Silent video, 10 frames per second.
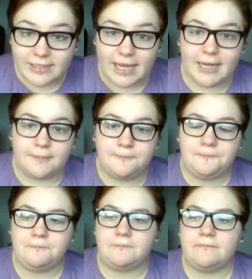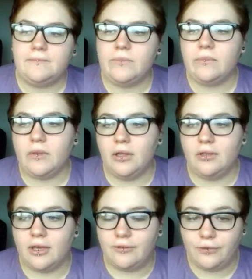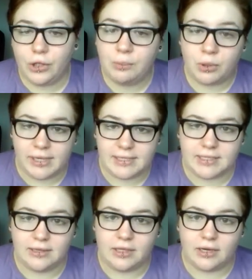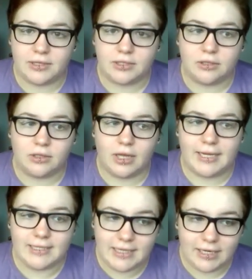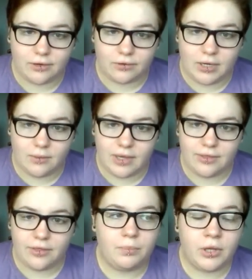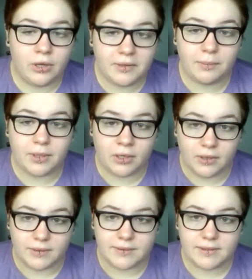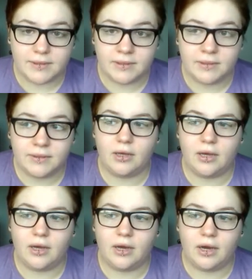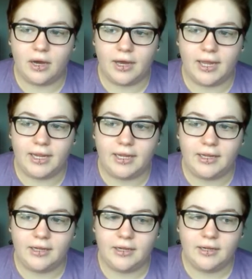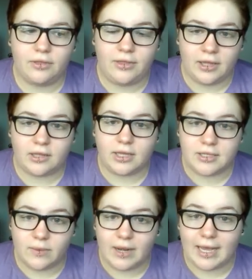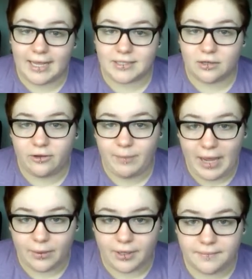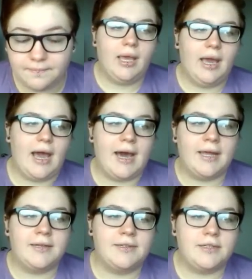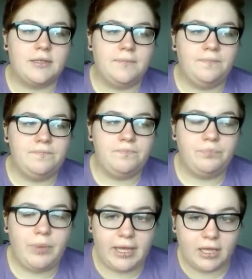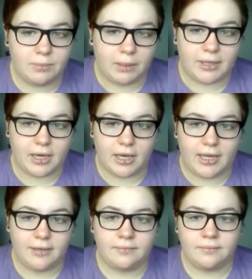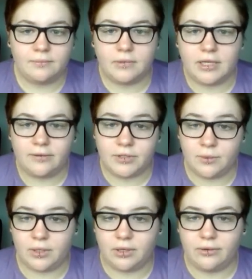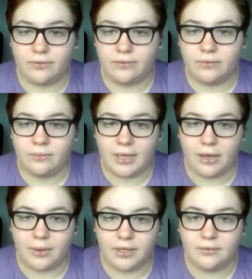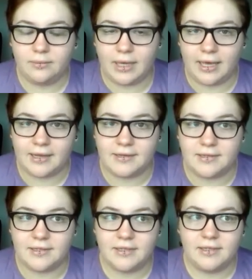say that a few points in the article I did agree with, purely because I think that Zoella has a lot of power, and being in the public eye gives you a lot of power, and